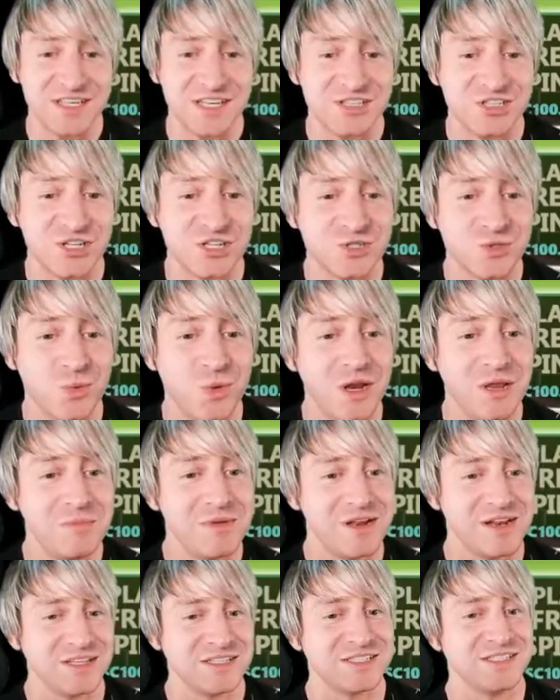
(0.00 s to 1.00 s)
That took 20
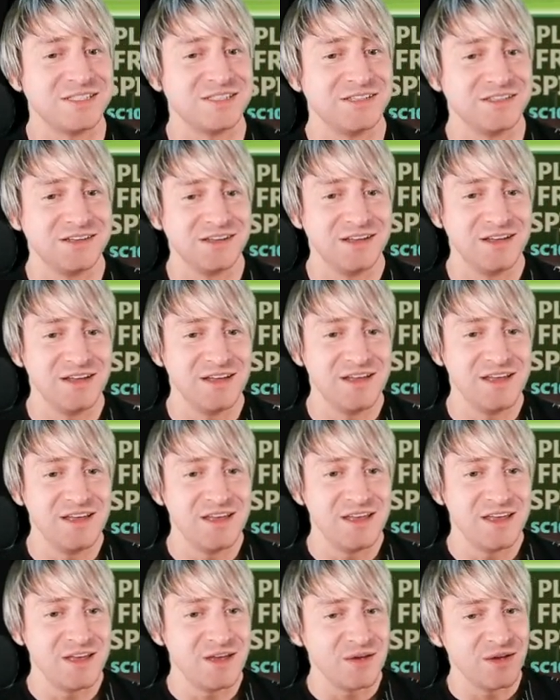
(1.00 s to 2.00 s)
minutes.
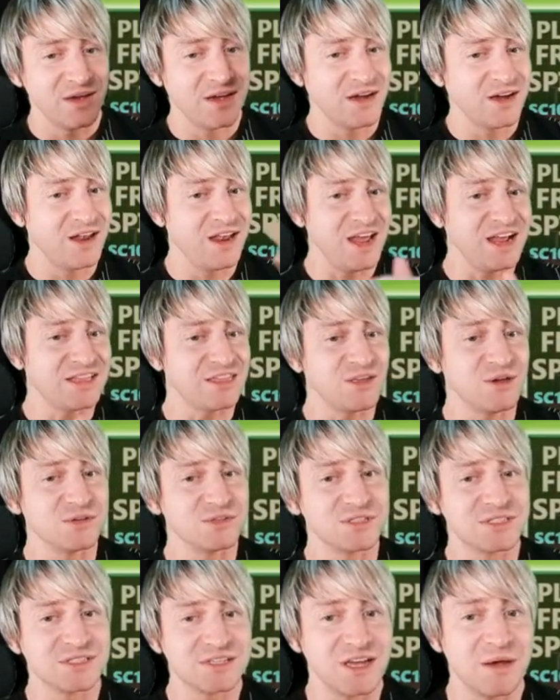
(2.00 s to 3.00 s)
Collect
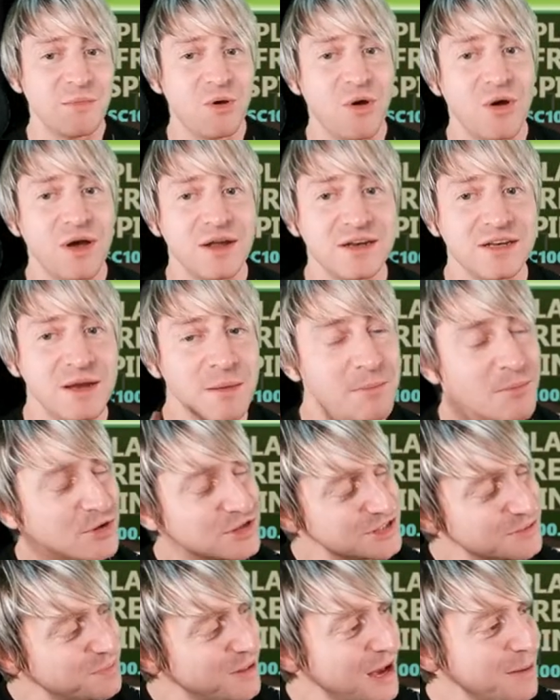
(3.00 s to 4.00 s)
those, come on, and
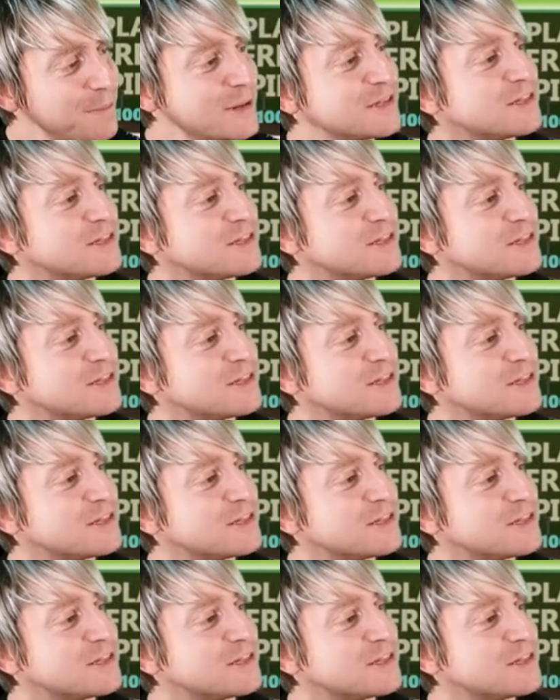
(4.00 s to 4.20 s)
multiply by